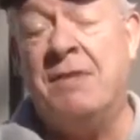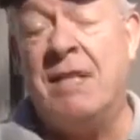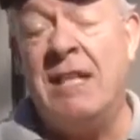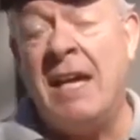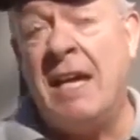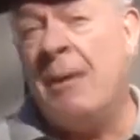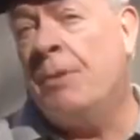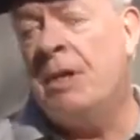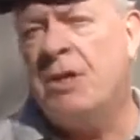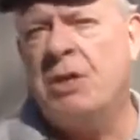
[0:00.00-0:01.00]
Today
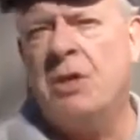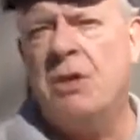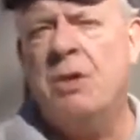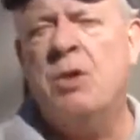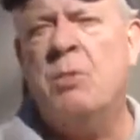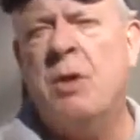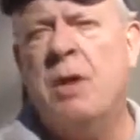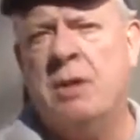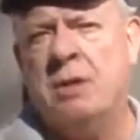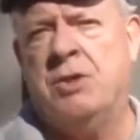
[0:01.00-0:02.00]
I'm going to share a new
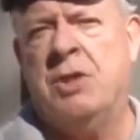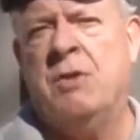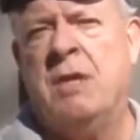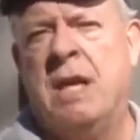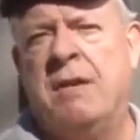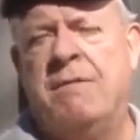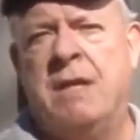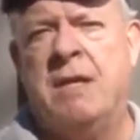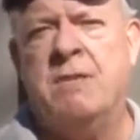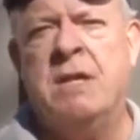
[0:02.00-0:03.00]
product that Joan and I
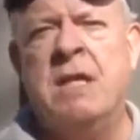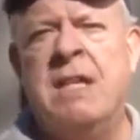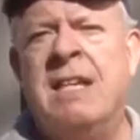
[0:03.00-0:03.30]
found